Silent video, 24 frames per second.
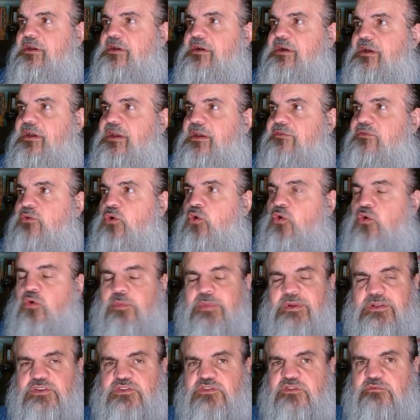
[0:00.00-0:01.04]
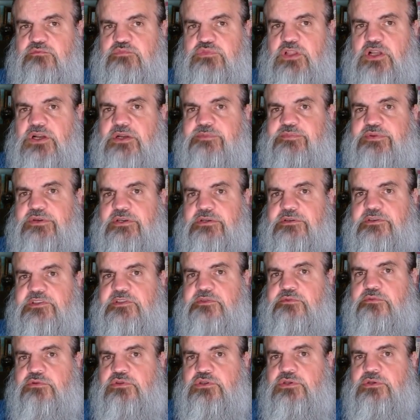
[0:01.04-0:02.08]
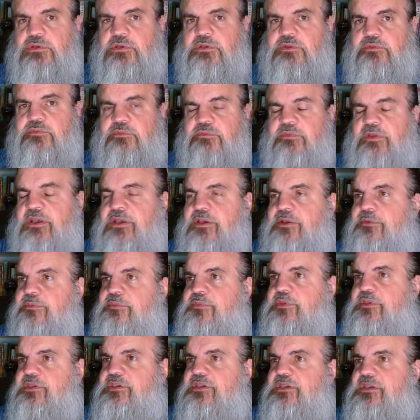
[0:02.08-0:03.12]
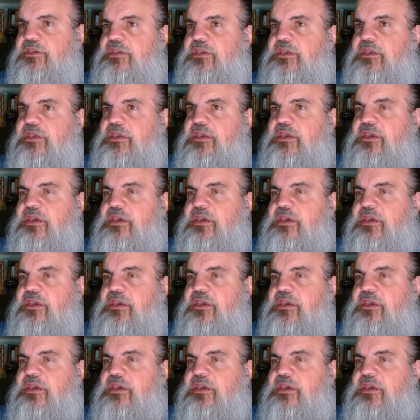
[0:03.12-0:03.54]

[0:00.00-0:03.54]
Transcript: Uh, I have a whole bunch of blog posts which you can uh, see